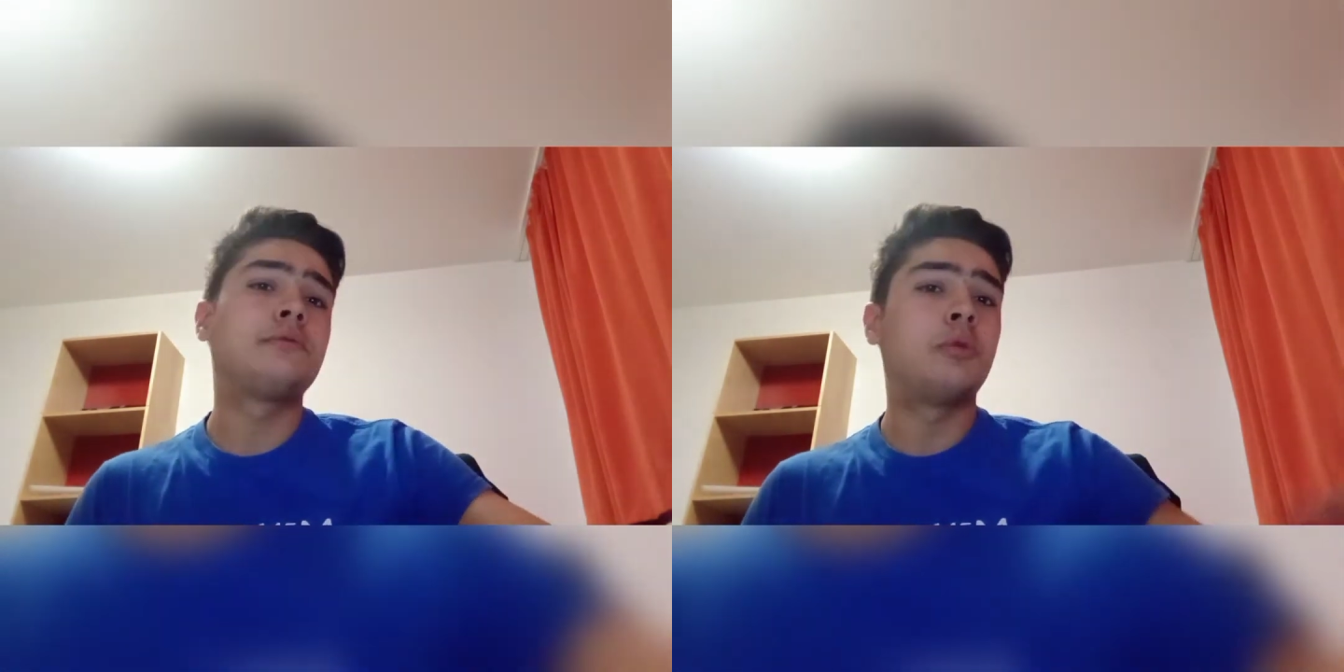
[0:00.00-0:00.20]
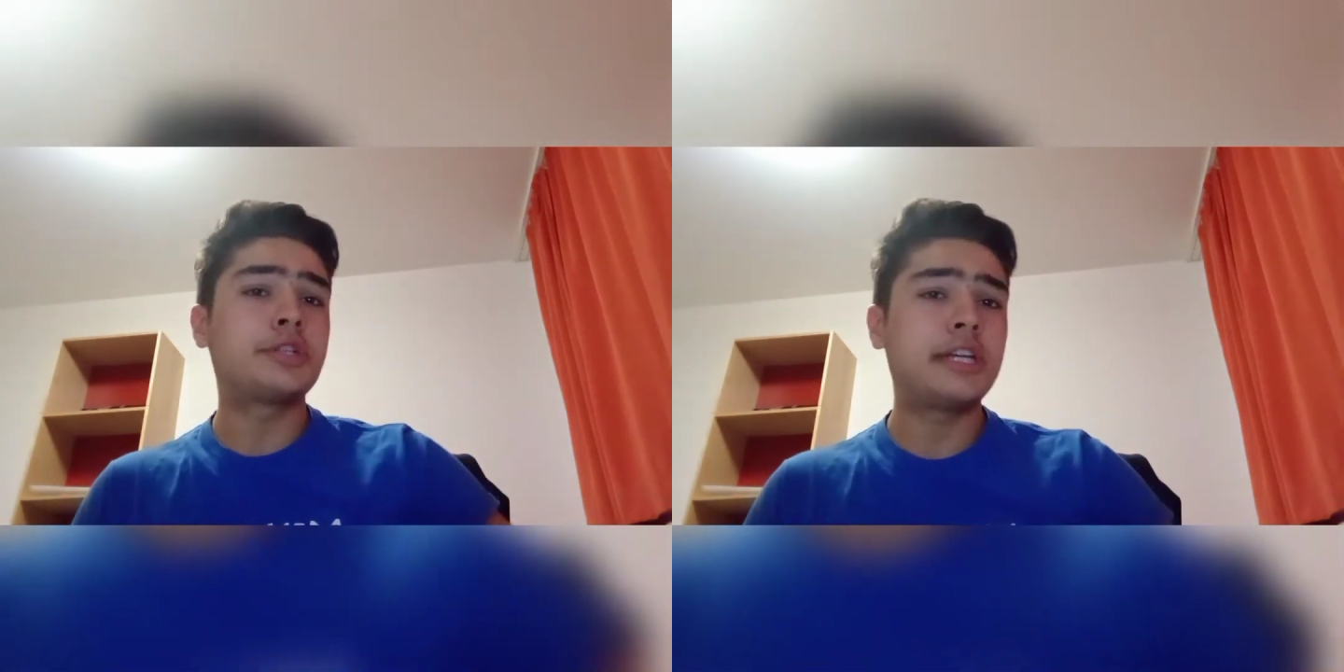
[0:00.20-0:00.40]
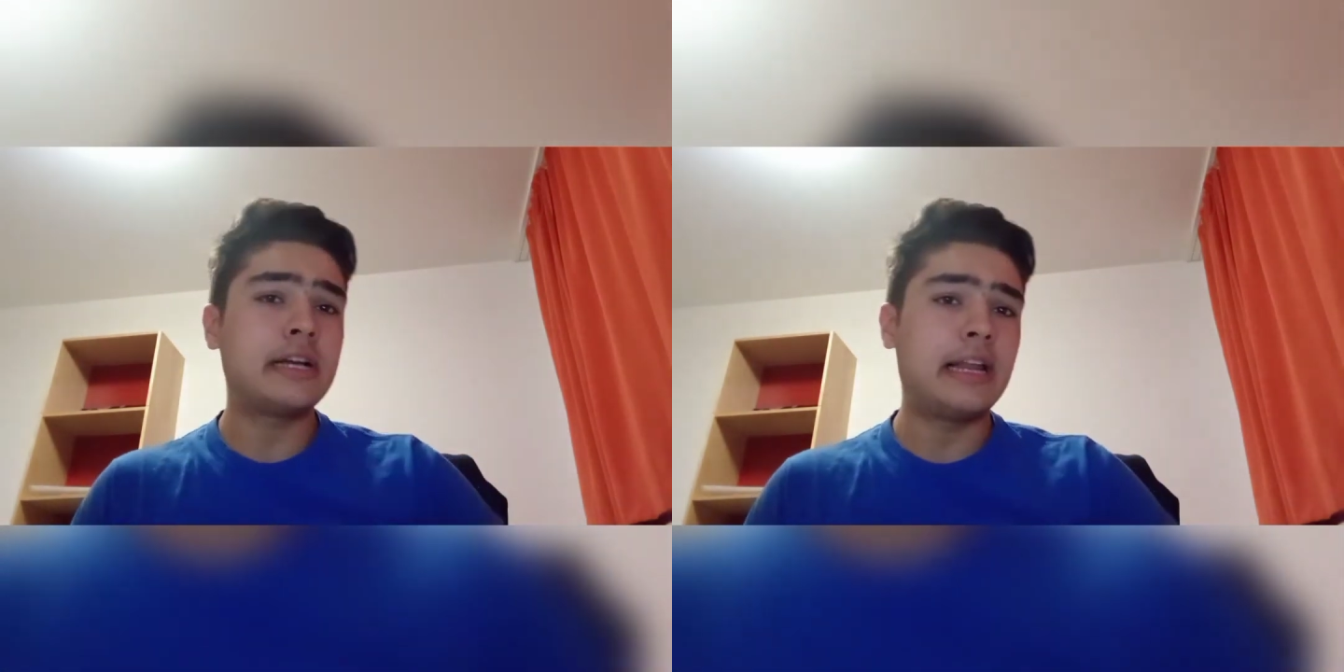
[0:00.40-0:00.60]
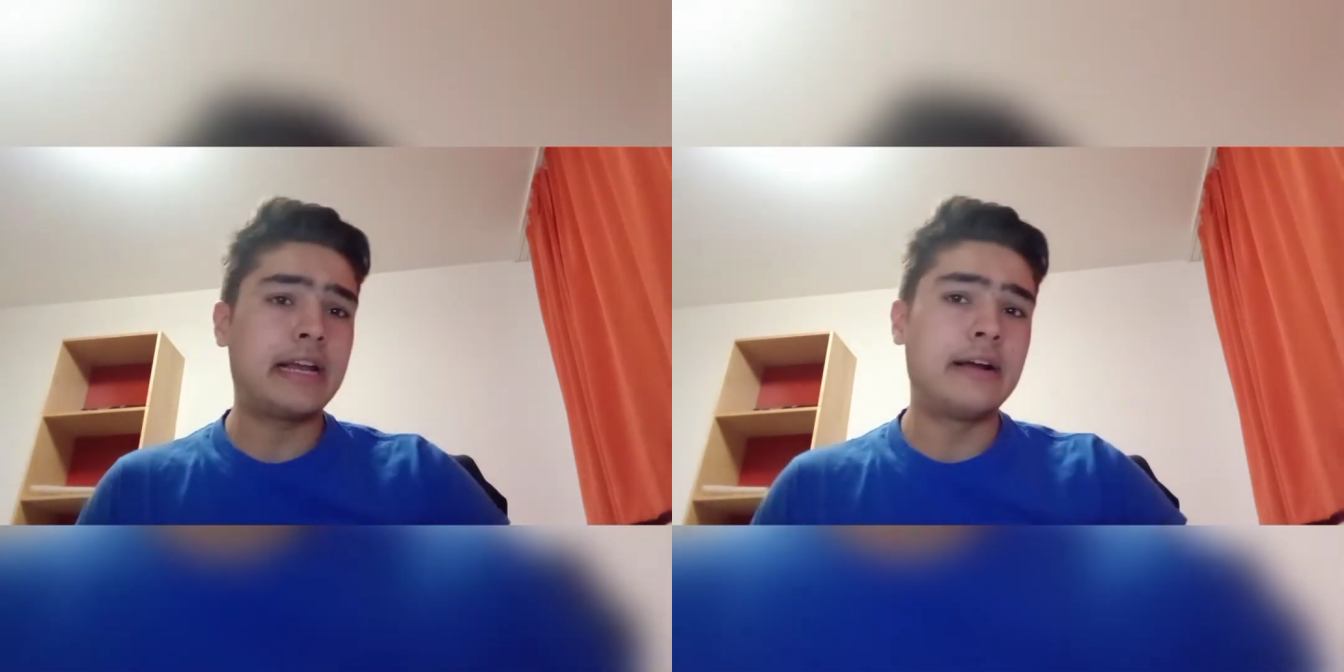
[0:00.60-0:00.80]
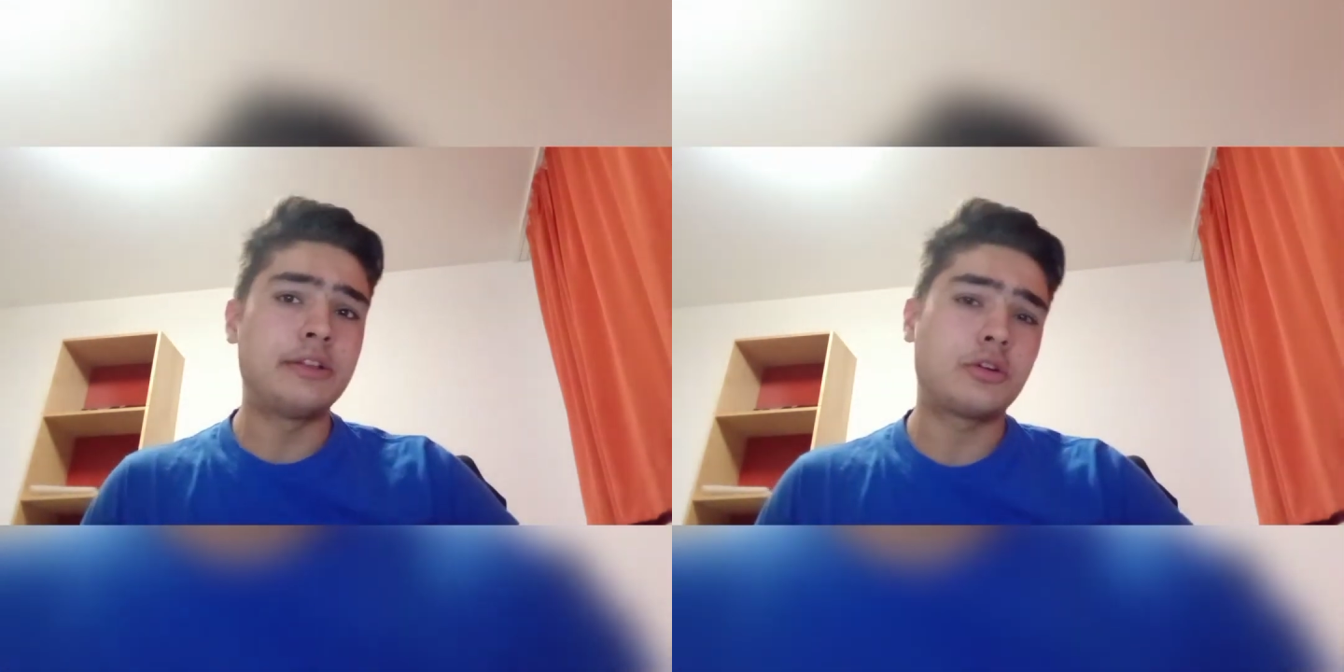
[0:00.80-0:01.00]
watching
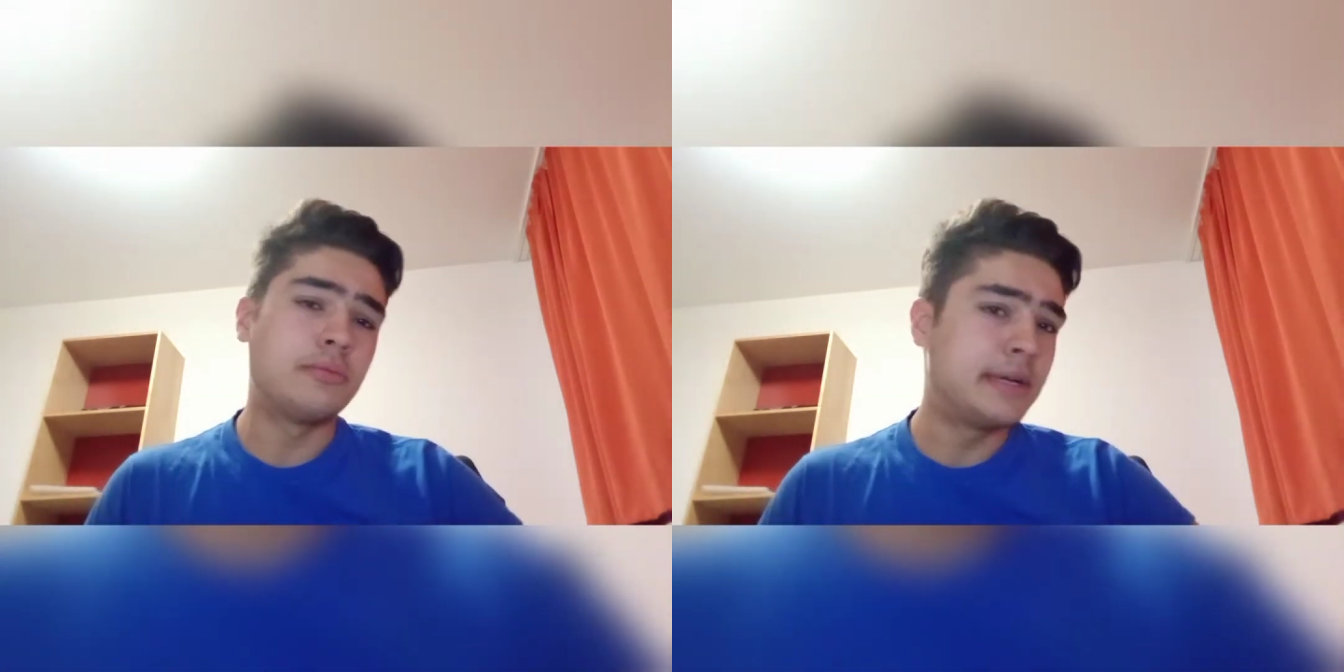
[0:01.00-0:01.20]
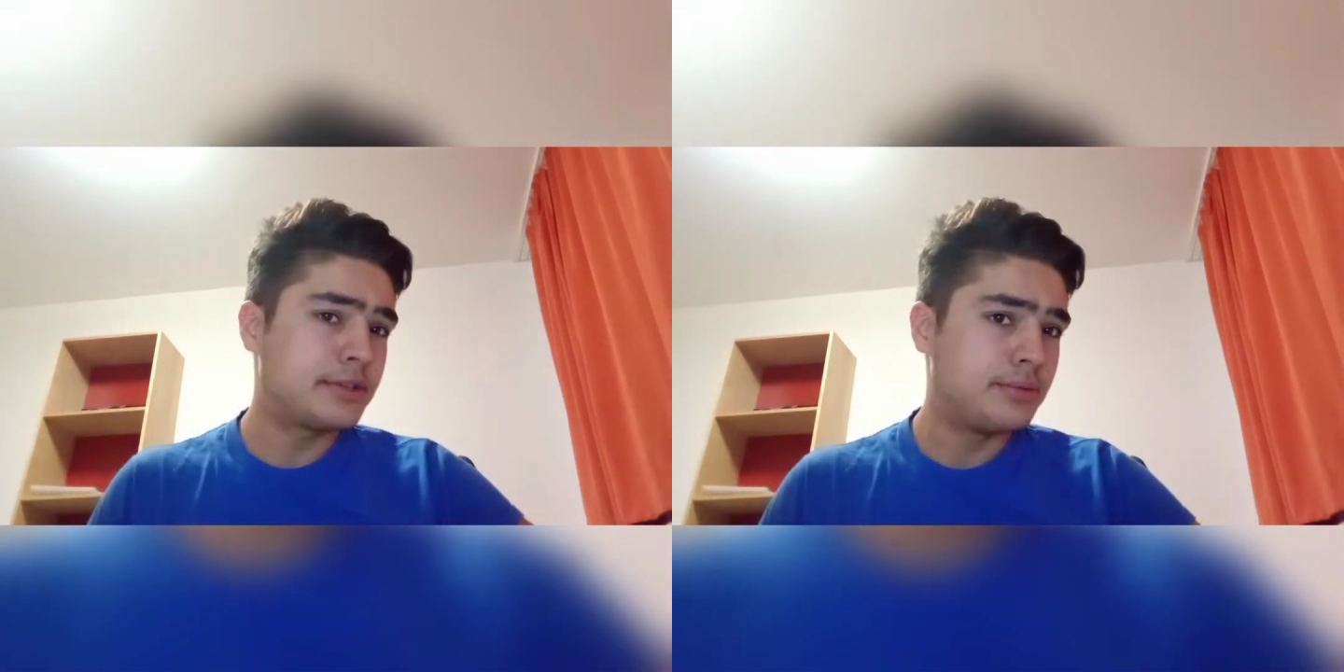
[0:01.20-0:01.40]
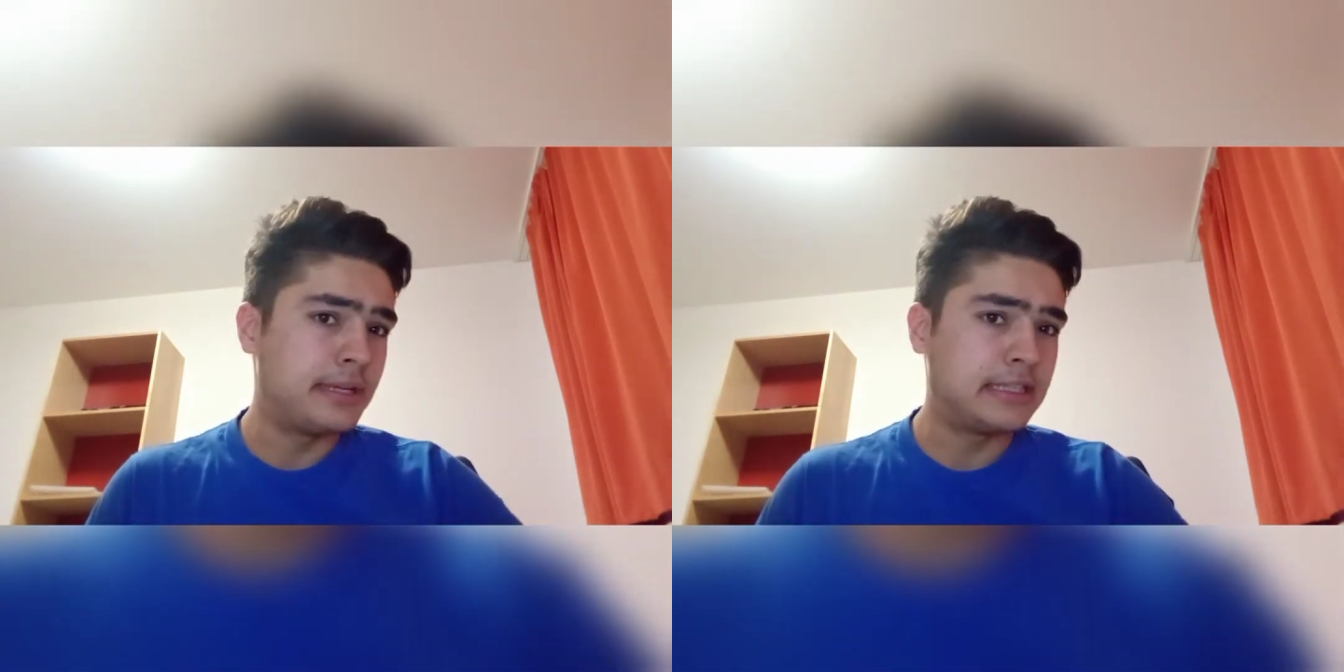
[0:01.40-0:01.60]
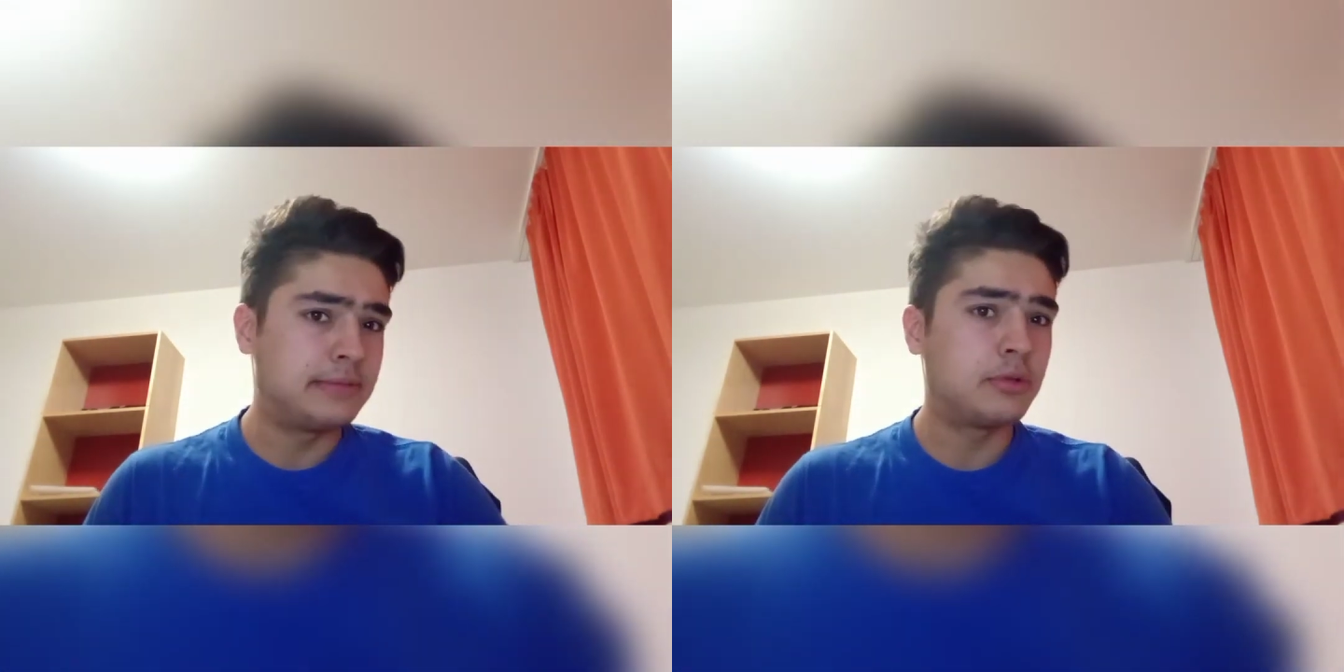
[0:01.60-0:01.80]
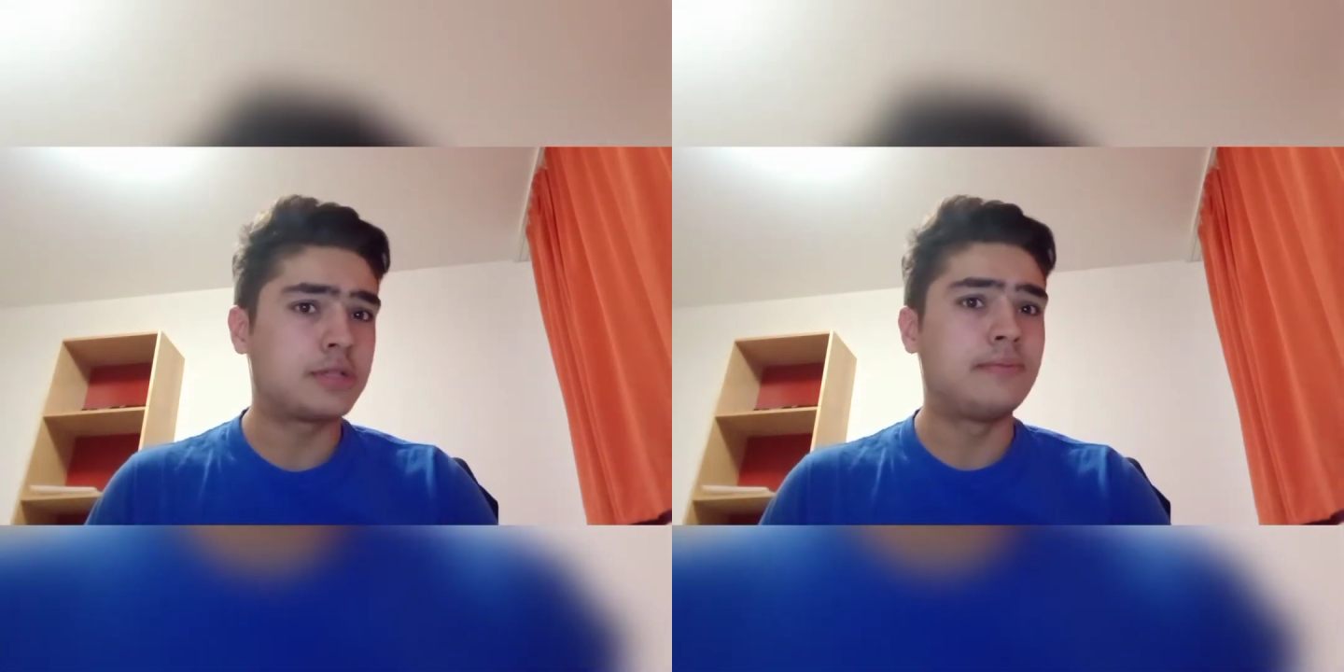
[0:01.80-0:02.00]
like a documentary
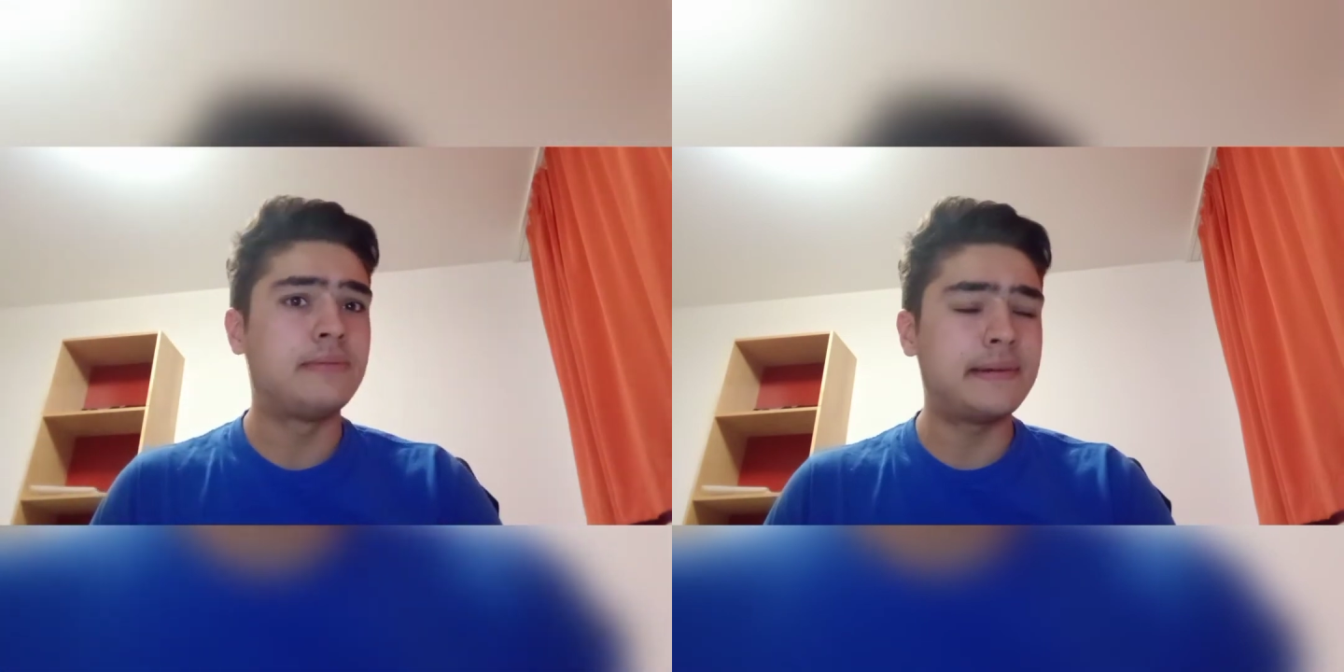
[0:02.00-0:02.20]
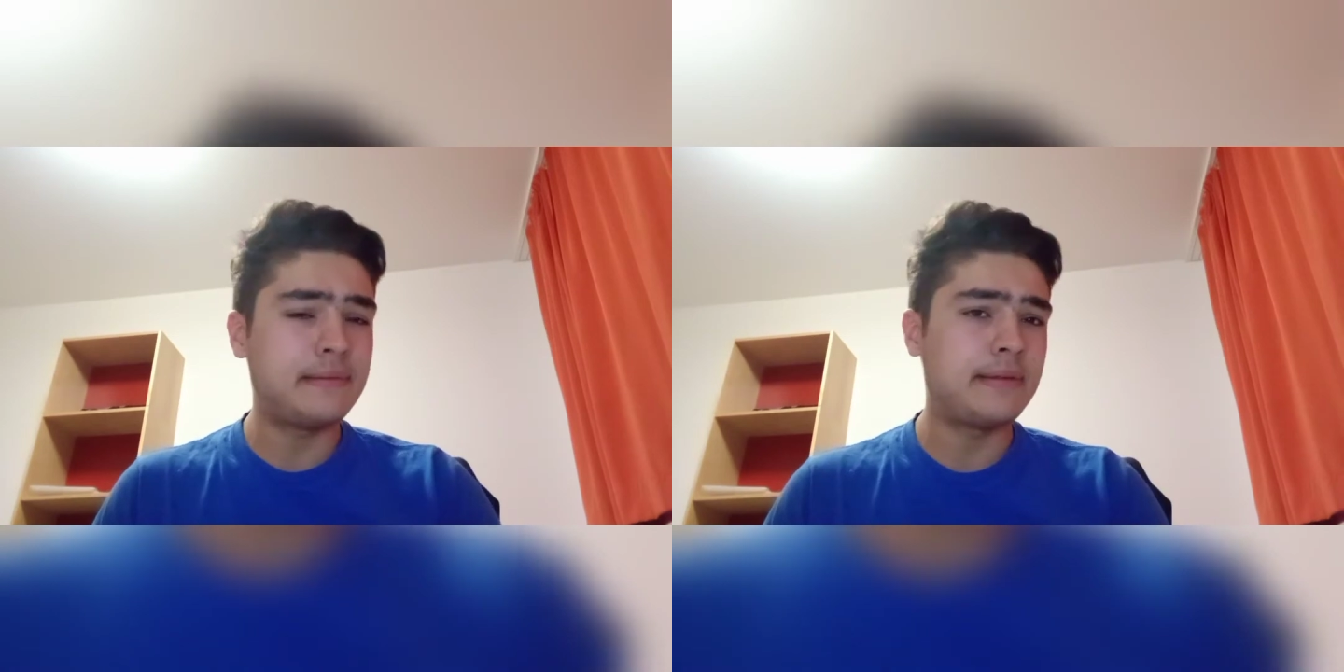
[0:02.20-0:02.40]
that was very,